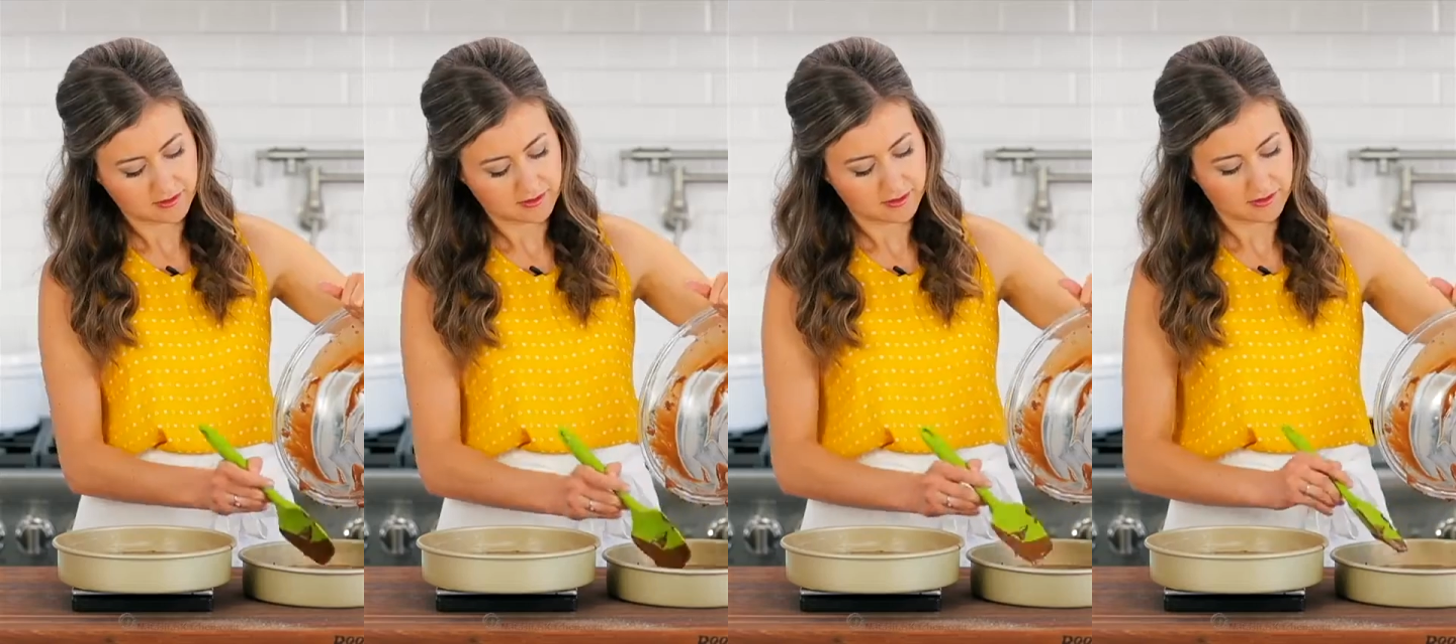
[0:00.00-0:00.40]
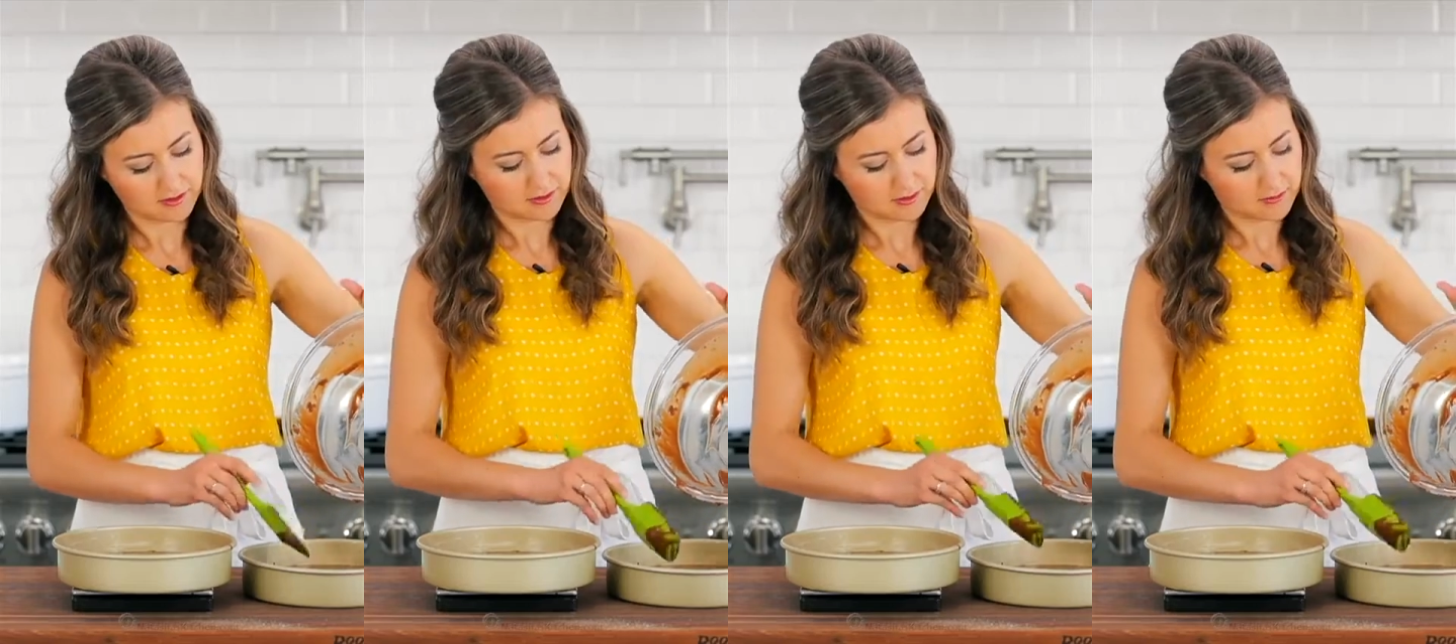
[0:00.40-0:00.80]

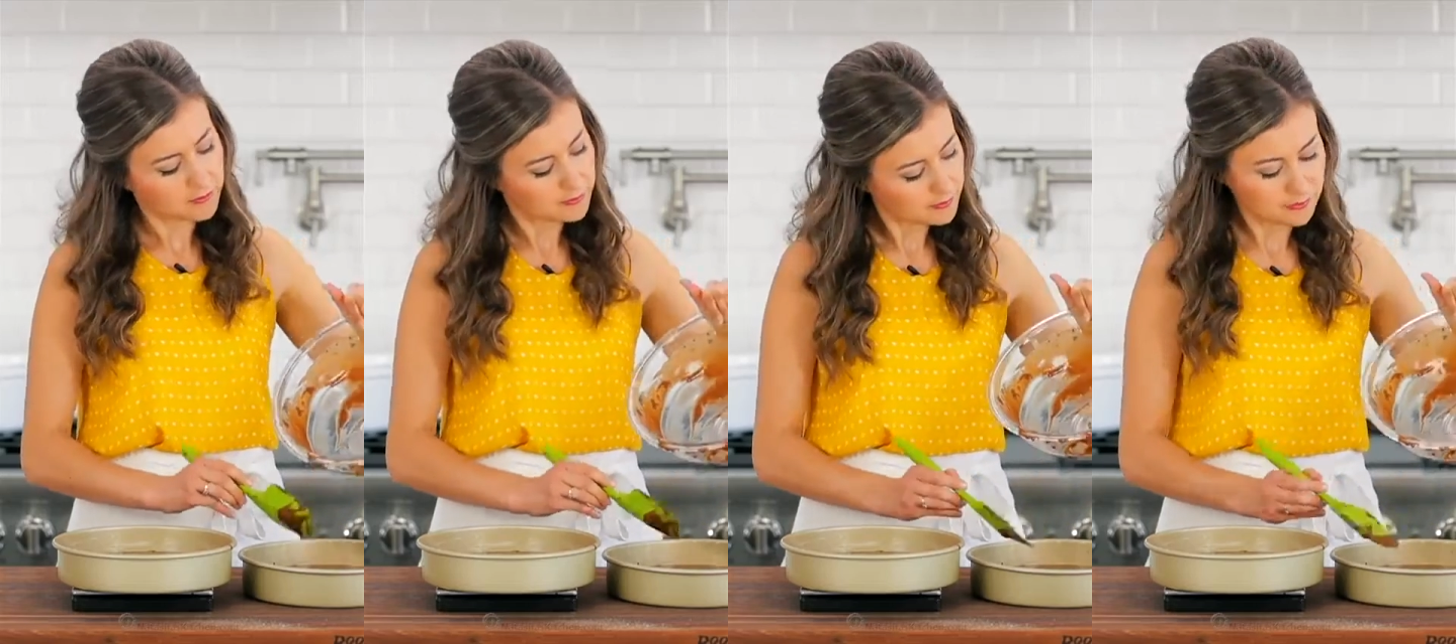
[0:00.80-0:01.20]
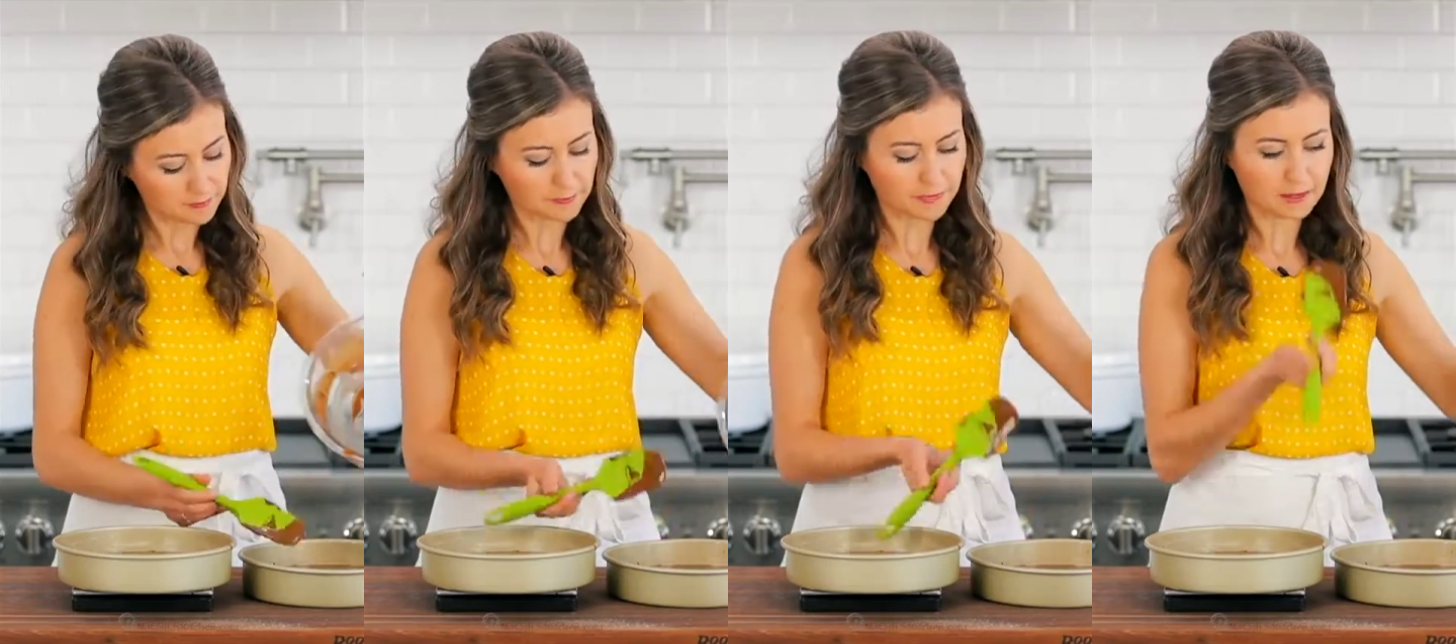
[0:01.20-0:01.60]
Once you have those
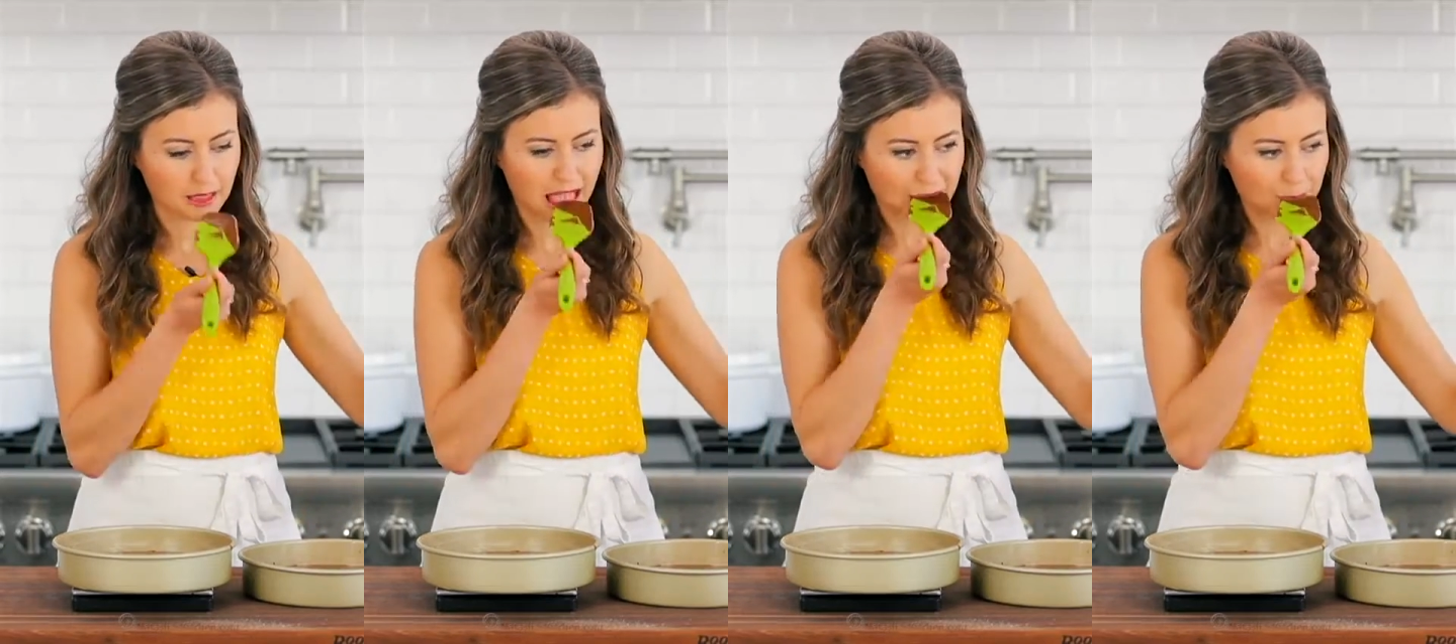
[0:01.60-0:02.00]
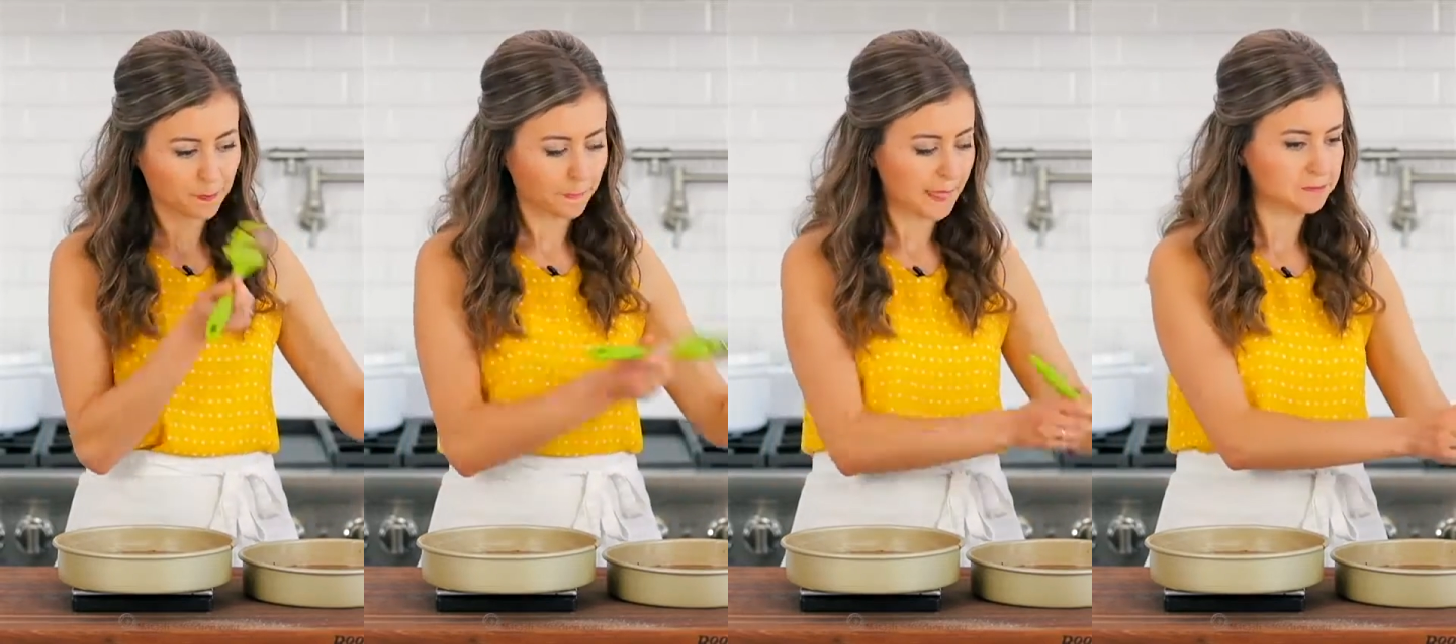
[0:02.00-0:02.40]
evenly portioned,